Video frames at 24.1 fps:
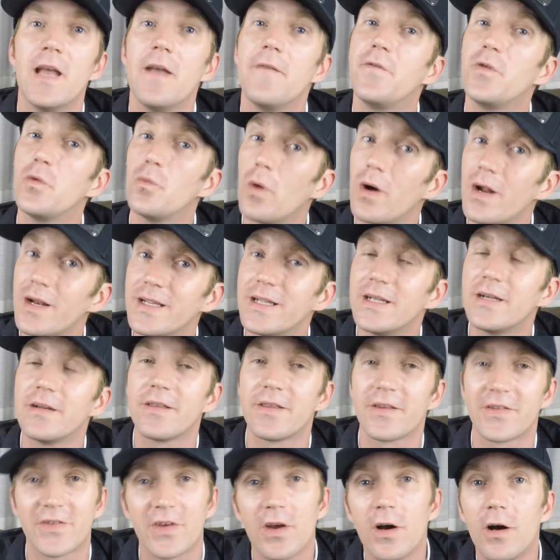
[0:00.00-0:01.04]
If you want to hear
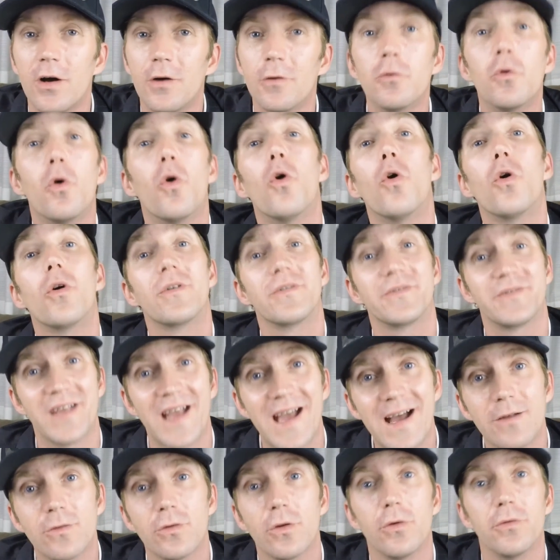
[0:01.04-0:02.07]
the song or
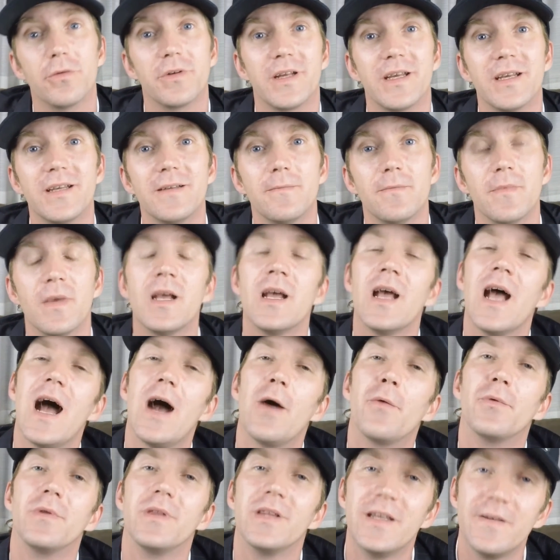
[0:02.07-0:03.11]
download it,
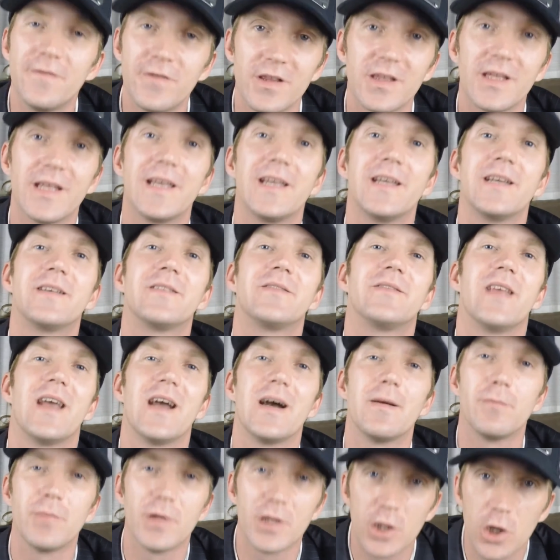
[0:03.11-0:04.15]
I will leave a link
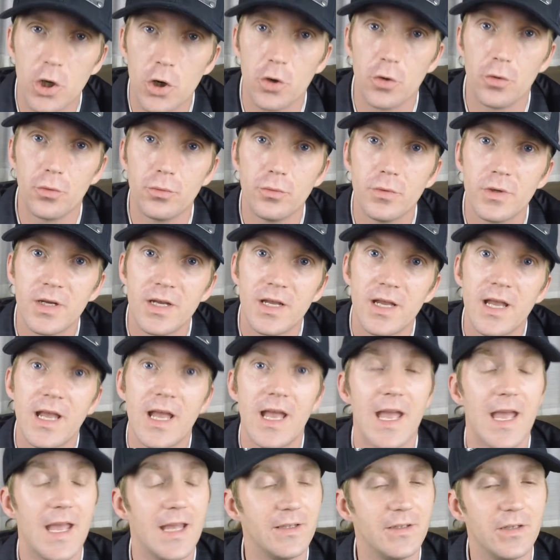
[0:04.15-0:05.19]
down below
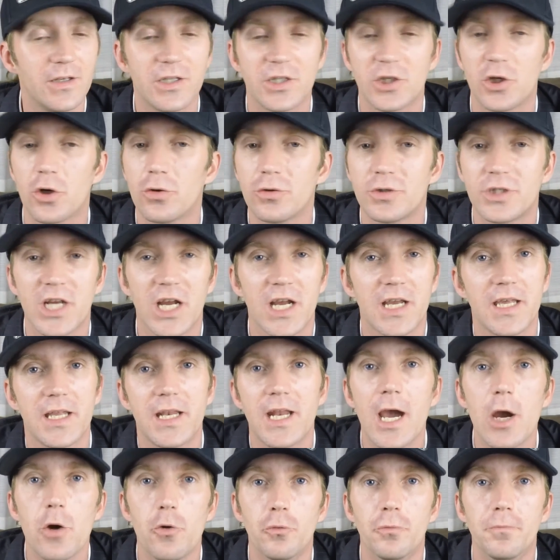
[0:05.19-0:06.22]
and you can go check it
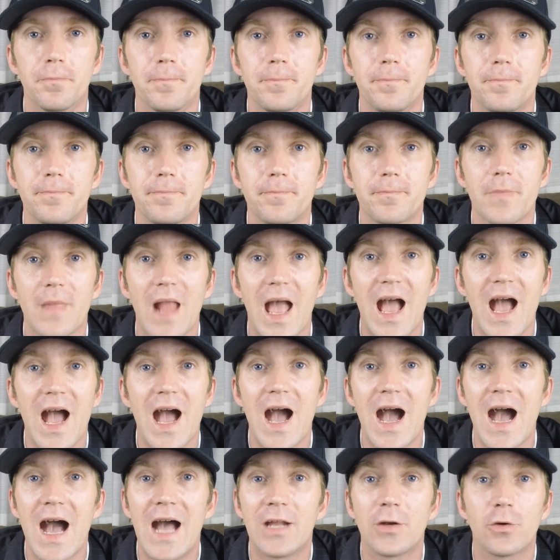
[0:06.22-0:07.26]
out.
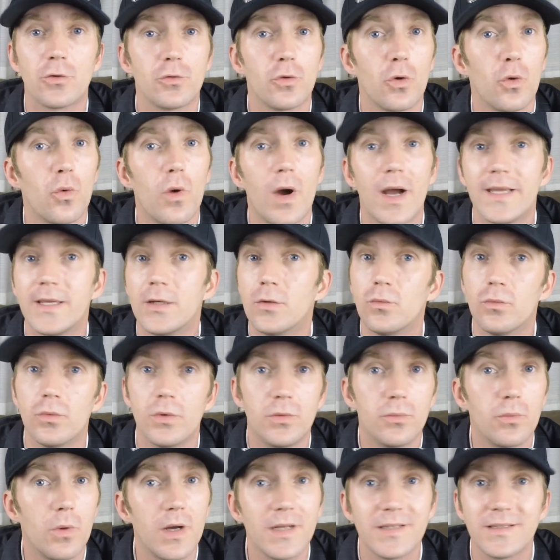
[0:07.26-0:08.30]
I don't know why you
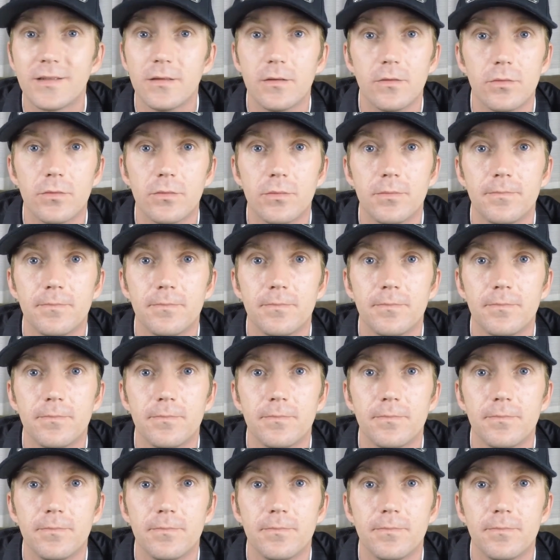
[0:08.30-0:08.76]
would want to.